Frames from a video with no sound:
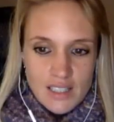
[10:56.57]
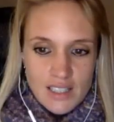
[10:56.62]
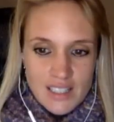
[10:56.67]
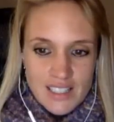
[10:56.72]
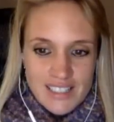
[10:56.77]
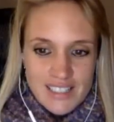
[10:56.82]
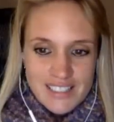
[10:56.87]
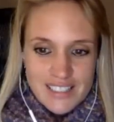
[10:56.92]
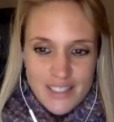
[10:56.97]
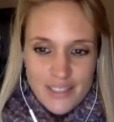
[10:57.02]

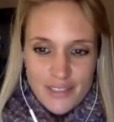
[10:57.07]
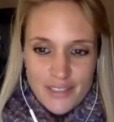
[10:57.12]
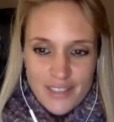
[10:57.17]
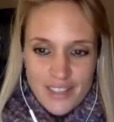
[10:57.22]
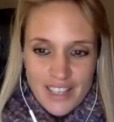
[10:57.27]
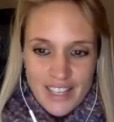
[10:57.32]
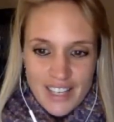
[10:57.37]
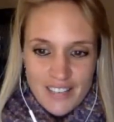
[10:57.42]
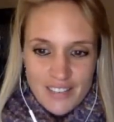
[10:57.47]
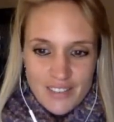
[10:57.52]
It's so
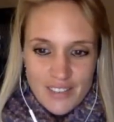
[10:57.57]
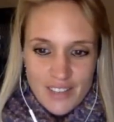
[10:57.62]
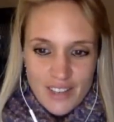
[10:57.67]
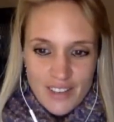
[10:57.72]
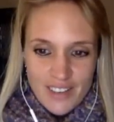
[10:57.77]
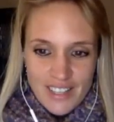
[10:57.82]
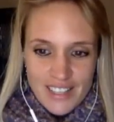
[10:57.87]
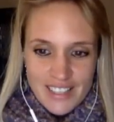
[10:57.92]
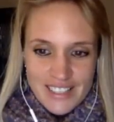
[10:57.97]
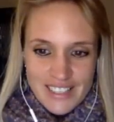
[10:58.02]
funny. I have
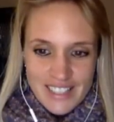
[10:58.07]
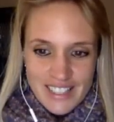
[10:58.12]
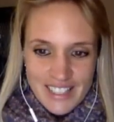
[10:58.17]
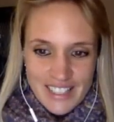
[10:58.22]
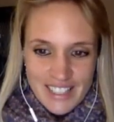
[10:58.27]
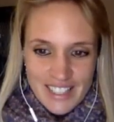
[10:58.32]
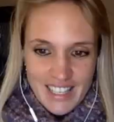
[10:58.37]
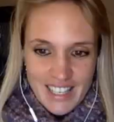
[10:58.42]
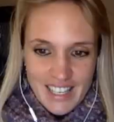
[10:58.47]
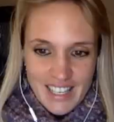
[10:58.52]
no
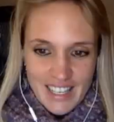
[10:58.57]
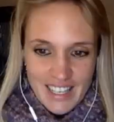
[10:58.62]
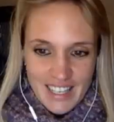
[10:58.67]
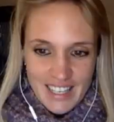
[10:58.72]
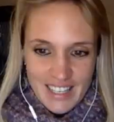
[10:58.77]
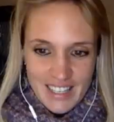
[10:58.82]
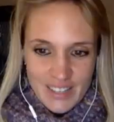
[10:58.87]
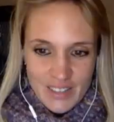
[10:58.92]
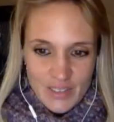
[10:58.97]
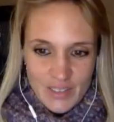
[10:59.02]
idea
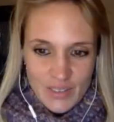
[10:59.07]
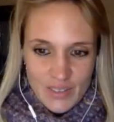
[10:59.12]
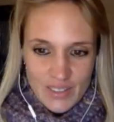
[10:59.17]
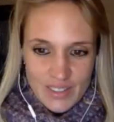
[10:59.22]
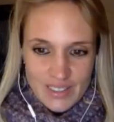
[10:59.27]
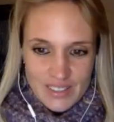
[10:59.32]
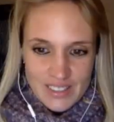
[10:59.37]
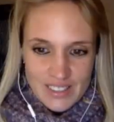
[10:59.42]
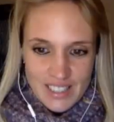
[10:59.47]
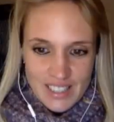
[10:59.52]

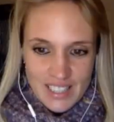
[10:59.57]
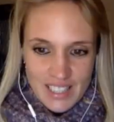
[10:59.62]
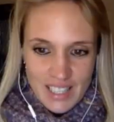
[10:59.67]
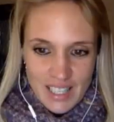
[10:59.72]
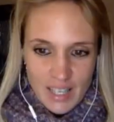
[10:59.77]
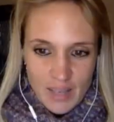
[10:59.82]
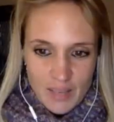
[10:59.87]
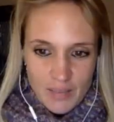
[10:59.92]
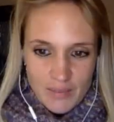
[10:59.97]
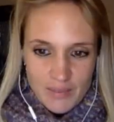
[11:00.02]
what's going to
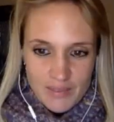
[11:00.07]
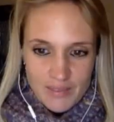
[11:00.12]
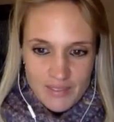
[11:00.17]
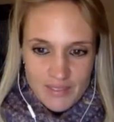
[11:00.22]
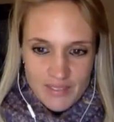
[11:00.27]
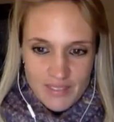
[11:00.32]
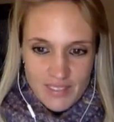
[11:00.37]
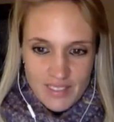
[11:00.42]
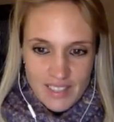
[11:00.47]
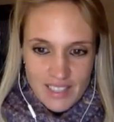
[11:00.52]
come,
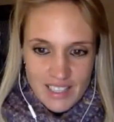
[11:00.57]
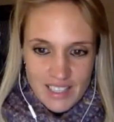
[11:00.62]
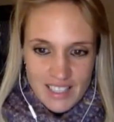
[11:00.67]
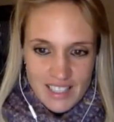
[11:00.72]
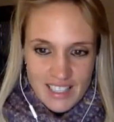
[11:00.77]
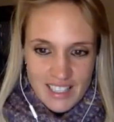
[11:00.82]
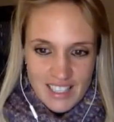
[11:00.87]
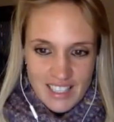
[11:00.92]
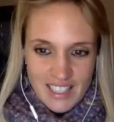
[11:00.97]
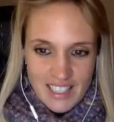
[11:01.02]

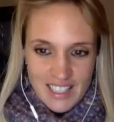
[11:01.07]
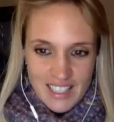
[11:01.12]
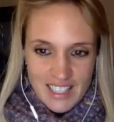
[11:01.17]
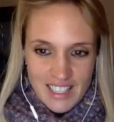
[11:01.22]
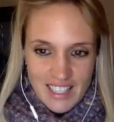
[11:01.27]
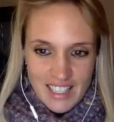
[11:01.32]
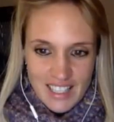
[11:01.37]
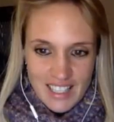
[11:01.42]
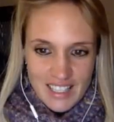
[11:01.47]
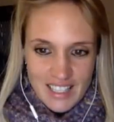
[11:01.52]

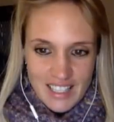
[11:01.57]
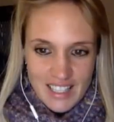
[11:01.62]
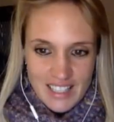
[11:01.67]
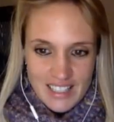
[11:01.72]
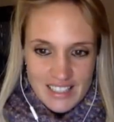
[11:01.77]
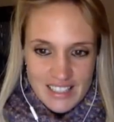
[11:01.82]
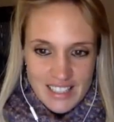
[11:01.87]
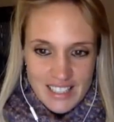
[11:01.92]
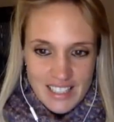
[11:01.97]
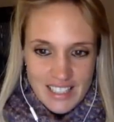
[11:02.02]
and then
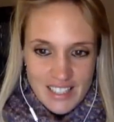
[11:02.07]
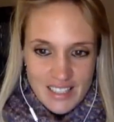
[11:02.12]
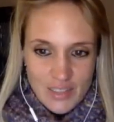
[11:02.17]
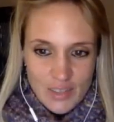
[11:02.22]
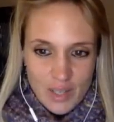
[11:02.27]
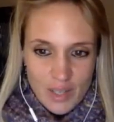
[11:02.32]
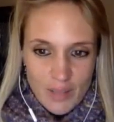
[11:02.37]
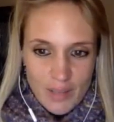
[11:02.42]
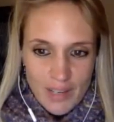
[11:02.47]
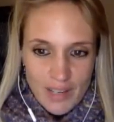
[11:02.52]
suddenly it will
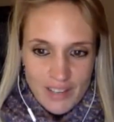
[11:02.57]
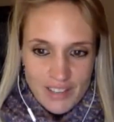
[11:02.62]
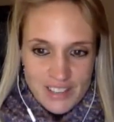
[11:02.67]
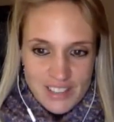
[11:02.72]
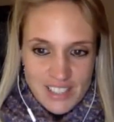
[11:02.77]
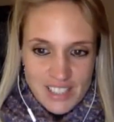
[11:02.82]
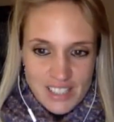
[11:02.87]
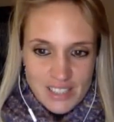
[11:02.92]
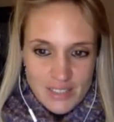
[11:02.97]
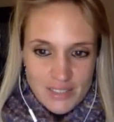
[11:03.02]
come out with
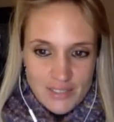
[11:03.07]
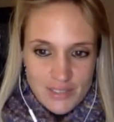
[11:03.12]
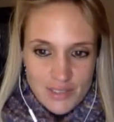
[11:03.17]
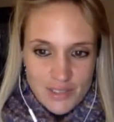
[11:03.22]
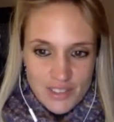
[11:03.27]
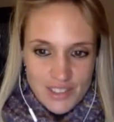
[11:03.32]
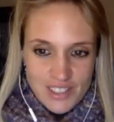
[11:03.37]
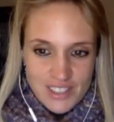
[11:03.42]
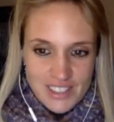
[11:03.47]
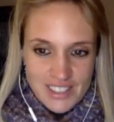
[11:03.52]
such a
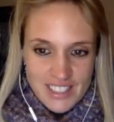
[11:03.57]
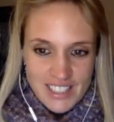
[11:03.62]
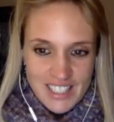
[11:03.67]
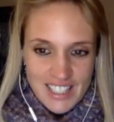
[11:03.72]
force.